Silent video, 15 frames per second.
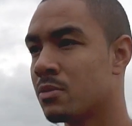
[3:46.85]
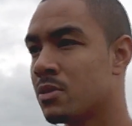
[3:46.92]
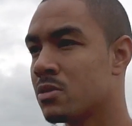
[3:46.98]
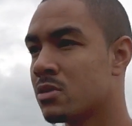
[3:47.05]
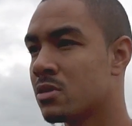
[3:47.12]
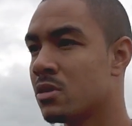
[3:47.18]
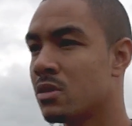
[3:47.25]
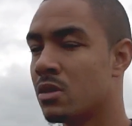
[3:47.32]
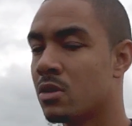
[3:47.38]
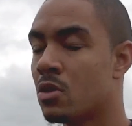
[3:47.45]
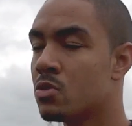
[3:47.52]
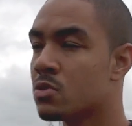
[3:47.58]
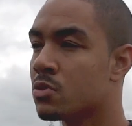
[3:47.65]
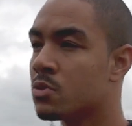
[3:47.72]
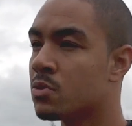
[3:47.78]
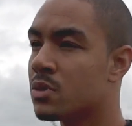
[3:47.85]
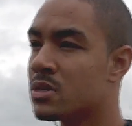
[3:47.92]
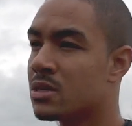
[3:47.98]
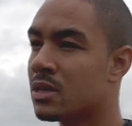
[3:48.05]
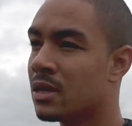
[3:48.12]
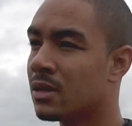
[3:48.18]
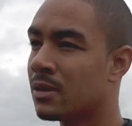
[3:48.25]
because the goals are
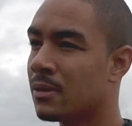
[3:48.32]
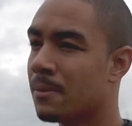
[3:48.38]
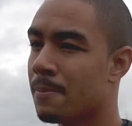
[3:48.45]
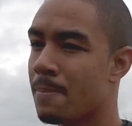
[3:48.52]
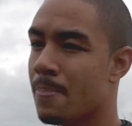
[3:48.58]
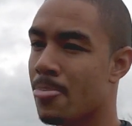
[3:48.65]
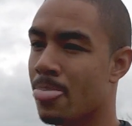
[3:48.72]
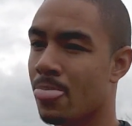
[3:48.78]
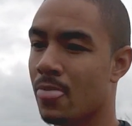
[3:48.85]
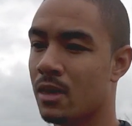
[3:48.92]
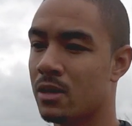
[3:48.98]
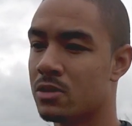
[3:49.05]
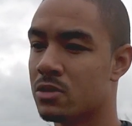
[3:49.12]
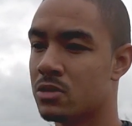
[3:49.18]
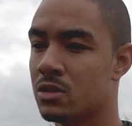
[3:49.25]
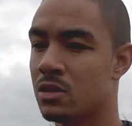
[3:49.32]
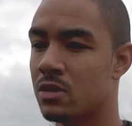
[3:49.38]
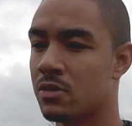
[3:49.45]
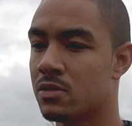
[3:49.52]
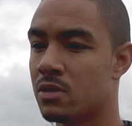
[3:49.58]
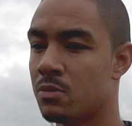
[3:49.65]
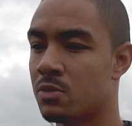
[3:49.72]
always there. It just
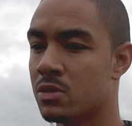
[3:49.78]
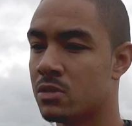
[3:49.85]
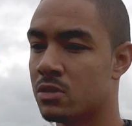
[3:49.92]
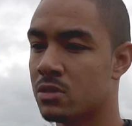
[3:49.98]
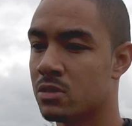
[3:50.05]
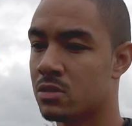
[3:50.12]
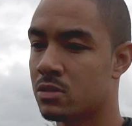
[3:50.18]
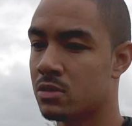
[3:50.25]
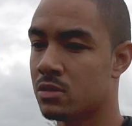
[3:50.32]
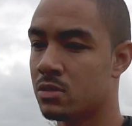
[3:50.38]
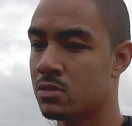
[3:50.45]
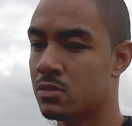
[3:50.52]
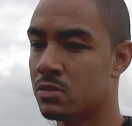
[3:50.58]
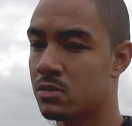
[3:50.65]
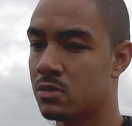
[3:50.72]
needed someone to just, you know,